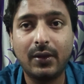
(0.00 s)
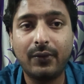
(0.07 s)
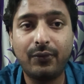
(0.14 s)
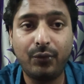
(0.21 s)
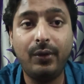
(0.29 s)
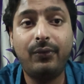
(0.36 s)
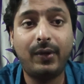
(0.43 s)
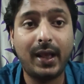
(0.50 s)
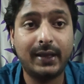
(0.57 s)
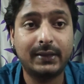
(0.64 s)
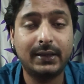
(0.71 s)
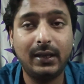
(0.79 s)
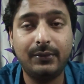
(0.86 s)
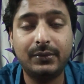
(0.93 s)
full
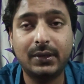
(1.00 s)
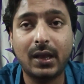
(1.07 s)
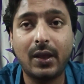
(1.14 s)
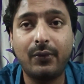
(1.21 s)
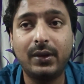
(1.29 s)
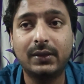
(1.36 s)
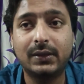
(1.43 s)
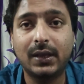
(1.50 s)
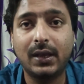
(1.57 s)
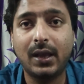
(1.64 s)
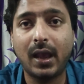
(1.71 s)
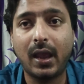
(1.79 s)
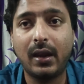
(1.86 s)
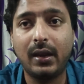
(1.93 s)
flex nibs, I will
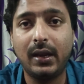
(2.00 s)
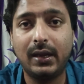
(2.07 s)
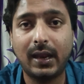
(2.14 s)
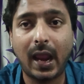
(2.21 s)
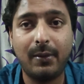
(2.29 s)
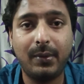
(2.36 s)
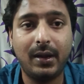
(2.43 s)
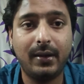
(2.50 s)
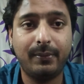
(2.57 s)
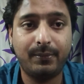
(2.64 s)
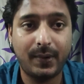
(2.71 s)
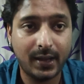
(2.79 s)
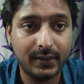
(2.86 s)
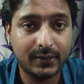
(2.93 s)
say, and it can be
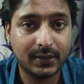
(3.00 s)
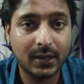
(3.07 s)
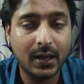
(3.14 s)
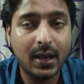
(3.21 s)
replaced